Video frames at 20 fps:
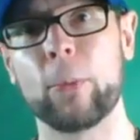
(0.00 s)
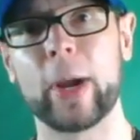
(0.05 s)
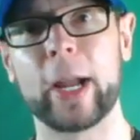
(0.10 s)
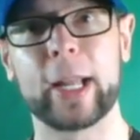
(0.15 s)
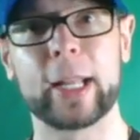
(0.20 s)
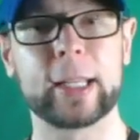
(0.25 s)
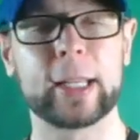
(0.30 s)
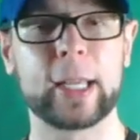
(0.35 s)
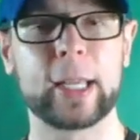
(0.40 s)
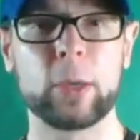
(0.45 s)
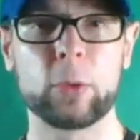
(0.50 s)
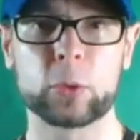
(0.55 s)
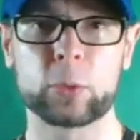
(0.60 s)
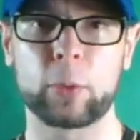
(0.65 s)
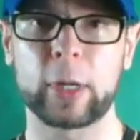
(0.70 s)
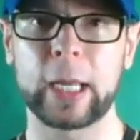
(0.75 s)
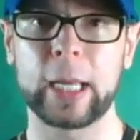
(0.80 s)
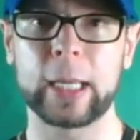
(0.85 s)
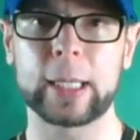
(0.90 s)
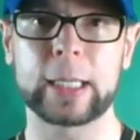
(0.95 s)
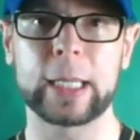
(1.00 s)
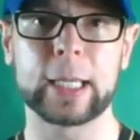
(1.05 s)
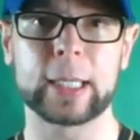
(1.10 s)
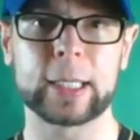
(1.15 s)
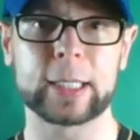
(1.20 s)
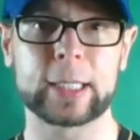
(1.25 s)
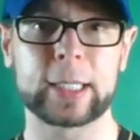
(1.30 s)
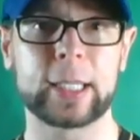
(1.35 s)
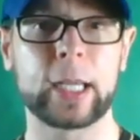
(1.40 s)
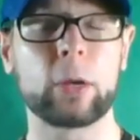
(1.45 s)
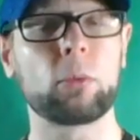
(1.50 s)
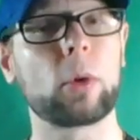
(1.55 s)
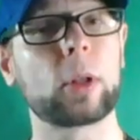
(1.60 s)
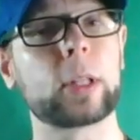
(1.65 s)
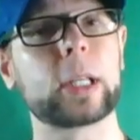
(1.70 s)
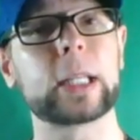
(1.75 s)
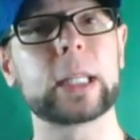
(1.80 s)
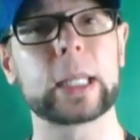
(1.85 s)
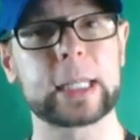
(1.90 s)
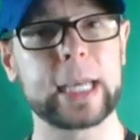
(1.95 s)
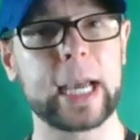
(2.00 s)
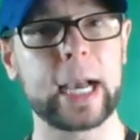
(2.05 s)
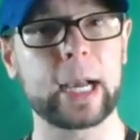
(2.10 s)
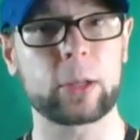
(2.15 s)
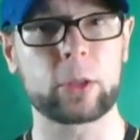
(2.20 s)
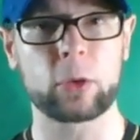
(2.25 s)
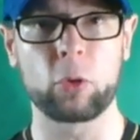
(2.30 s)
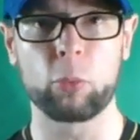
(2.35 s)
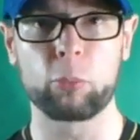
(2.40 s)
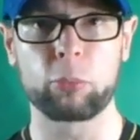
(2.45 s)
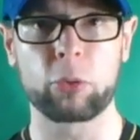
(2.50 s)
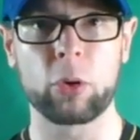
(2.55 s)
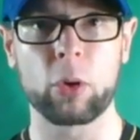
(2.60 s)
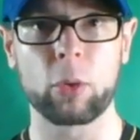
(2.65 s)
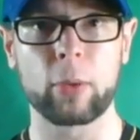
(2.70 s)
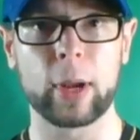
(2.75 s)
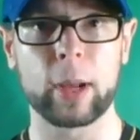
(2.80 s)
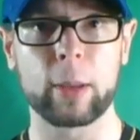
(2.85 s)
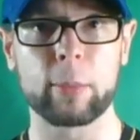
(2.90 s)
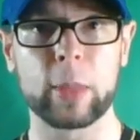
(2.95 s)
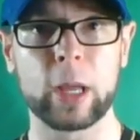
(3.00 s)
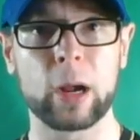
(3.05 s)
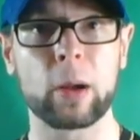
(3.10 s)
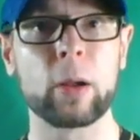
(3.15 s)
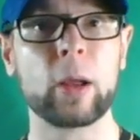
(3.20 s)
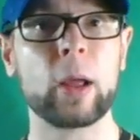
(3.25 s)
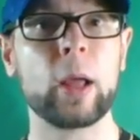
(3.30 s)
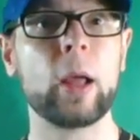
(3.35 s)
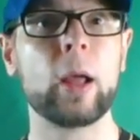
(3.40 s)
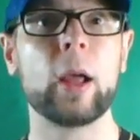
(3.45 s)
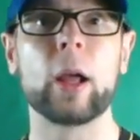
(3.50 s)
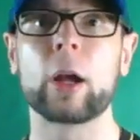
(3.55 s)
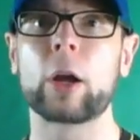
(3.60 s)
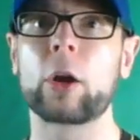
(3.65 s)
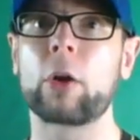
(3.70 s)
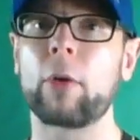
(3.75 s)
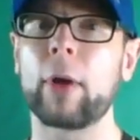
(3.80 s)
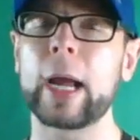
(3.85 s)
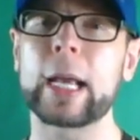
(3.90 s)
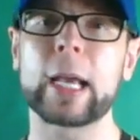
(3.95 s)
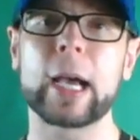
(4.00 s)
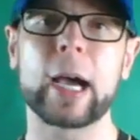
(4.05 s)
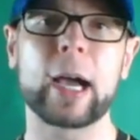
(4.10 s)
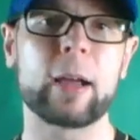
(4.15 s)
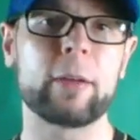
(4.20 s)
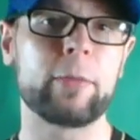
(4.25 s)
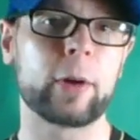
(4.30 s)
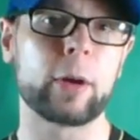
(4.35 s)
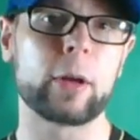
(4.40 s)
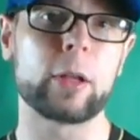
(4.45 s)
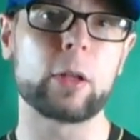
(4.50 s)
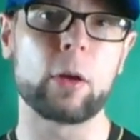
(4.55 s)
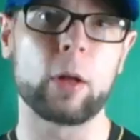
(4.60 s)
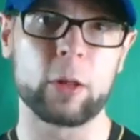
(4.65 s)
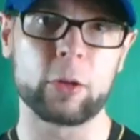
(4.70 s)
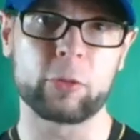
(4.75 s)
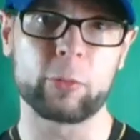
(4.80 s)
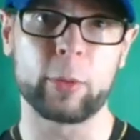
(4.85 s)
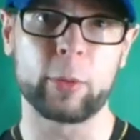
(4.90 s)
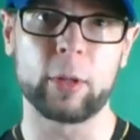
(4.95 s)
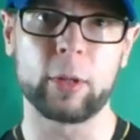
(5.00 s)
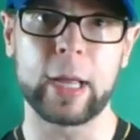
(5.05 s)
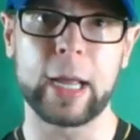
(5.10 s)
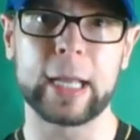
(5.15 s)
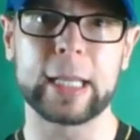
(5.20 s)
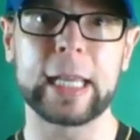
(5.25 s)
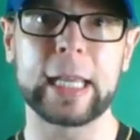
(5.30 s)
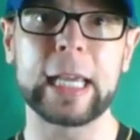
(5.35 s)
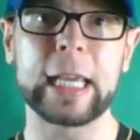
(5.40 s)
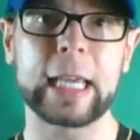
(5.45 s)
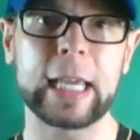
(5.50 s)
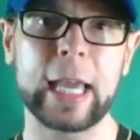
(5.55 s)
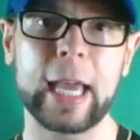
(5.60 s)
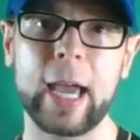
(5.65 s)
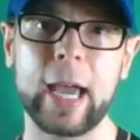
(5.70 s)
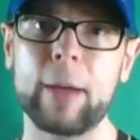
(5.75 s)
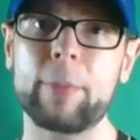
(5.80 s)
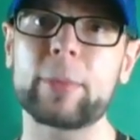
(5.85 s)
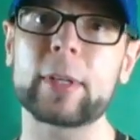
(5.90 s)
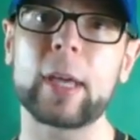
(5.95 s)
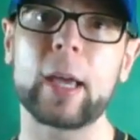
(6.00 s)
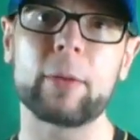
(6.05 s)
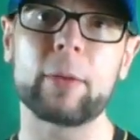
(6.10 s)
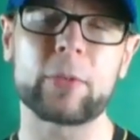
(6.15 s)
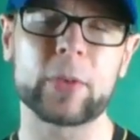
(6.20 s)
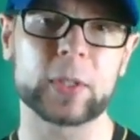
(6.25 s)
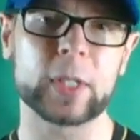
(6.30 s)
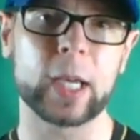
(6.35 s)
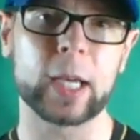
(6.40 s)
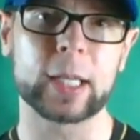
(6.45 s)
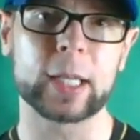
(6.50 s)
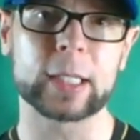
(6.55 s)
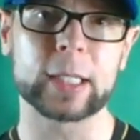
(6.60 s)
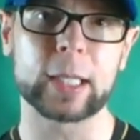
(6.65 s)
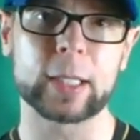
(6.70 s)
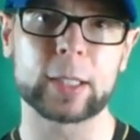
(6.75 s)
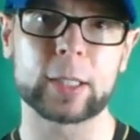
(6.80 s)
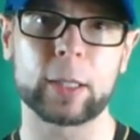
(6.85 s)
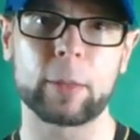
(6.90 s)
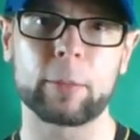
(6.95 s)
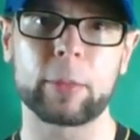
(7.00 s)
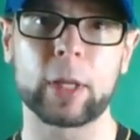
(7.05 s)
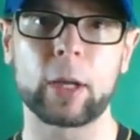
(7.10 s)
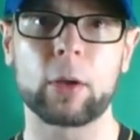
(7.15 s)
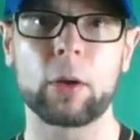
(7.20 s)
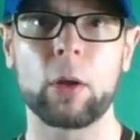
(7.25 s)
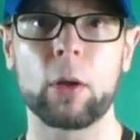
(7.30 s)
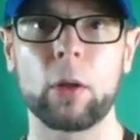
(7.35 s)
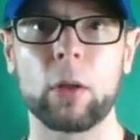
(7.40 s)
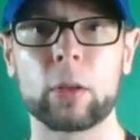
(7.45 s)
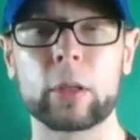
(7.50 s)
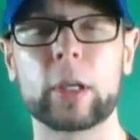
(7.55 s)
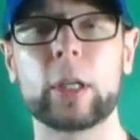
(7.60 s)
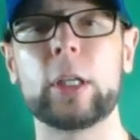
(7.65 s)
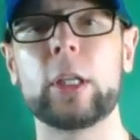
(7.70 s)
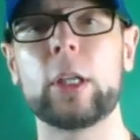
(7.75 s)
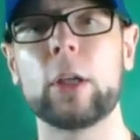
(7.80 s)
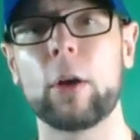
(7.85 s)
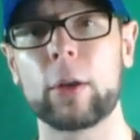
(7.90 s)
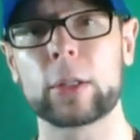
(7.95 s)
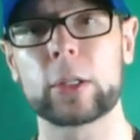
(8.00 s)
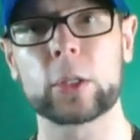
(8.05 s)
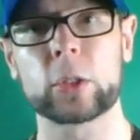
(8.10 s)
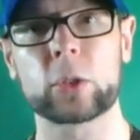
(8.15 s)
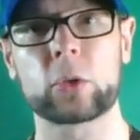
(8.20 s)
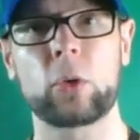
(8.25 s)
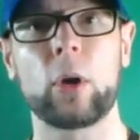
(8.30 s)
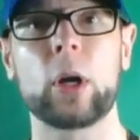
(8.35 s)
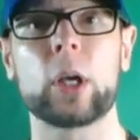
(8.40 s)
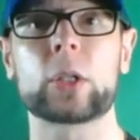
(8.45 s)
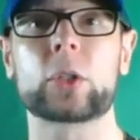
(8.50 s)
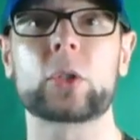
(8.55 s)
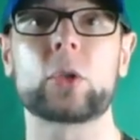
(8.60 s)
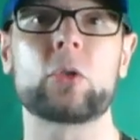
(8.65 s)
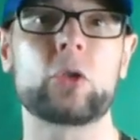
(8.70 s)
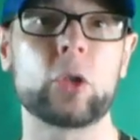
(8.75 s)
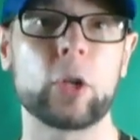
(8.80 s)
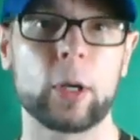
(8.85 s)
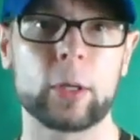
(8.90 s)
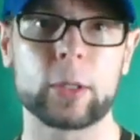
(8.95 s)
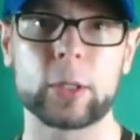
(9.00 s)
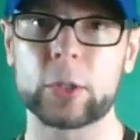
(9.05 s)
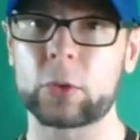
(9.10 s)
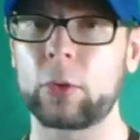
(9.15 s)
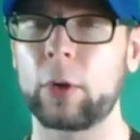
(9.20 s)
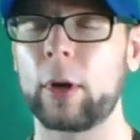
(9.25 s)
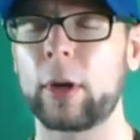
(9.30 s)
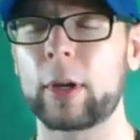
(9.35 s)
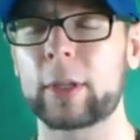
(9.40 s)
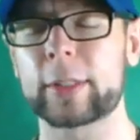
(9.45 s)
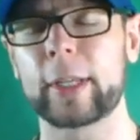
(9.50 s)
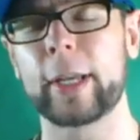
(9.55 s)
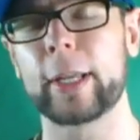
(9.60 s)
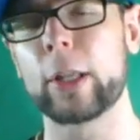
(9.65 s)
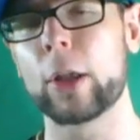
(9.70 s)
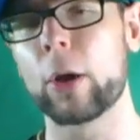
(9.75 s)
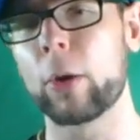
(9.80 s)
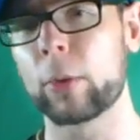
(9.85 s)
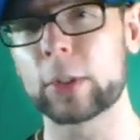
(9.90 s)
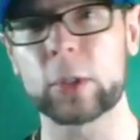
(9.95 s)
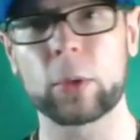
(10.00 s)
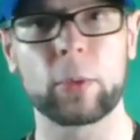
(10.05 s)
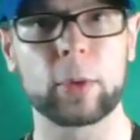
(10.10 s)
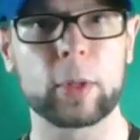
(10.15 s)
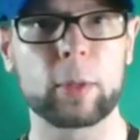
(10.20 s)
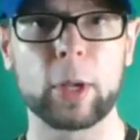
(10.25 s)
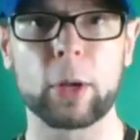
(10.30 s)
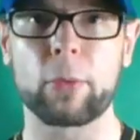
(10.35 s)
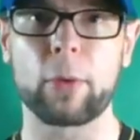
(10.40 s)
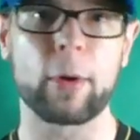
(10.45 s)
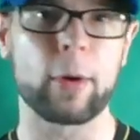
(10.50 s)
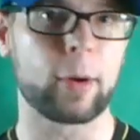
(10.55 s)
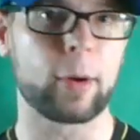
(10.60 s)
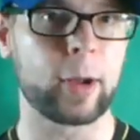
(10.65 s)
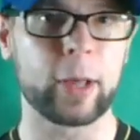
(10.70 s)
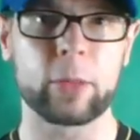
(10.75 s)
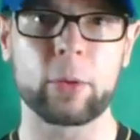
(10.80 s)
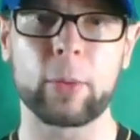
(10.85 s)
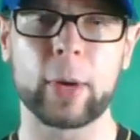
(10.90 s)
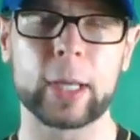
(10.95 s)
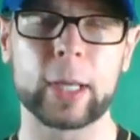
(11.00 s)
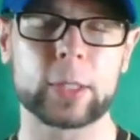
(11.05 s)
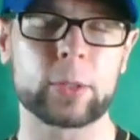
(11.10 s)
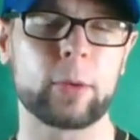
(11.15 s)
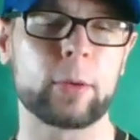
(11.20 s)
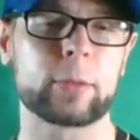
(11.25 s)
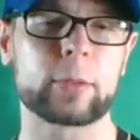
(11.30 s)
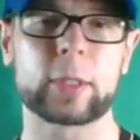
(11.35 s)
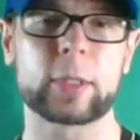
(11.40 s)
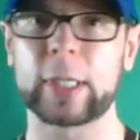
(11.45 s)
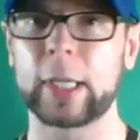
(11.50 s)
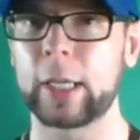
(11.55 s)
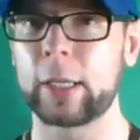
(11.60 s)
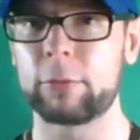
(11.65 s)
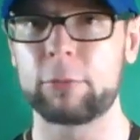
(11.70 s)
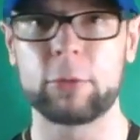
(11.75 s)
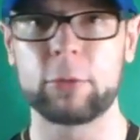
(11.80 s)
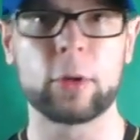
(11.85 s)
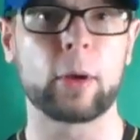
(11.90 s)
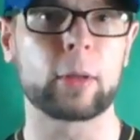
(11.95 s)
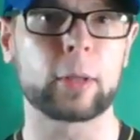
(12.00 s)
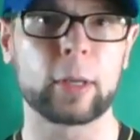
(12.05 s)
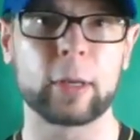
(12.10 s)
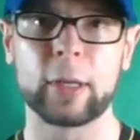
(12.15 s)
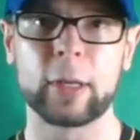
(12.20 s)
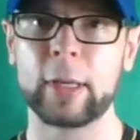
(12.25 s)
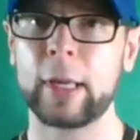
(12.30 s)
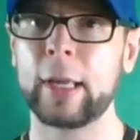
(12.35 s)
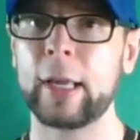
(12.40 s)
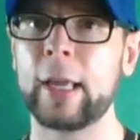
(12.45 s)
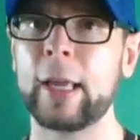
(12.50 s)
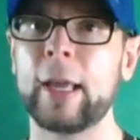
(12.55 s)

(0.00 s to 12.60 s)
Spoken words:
when he was working at the NSCA running the tactical program there. Great guy, very knowledgeable, and he kept emphasizing something called Janda's cross or Janda's cross. I know it's going to be wrong either way, so I'll just say Janda.